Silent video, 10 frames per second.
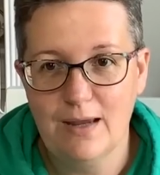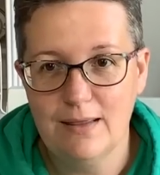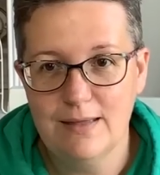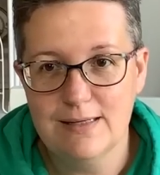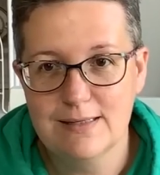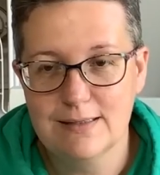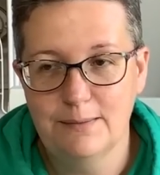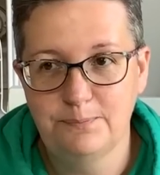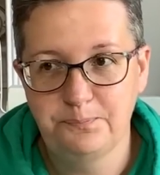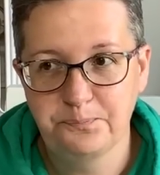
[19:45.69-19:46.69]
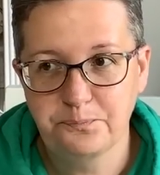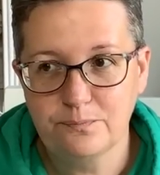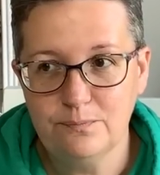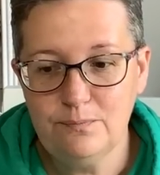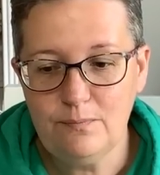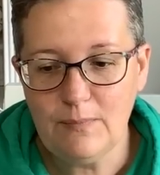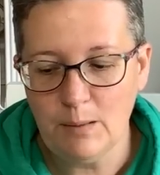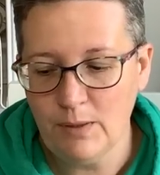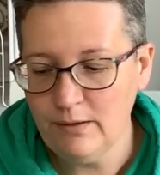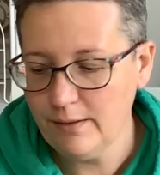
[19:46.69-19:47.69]
this
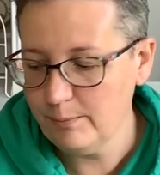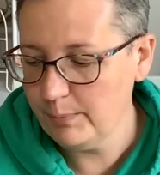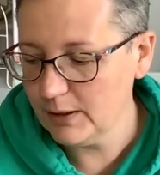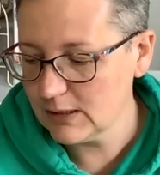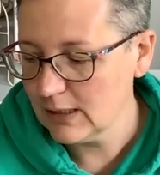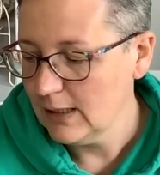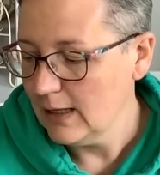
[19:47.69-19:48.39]
month, but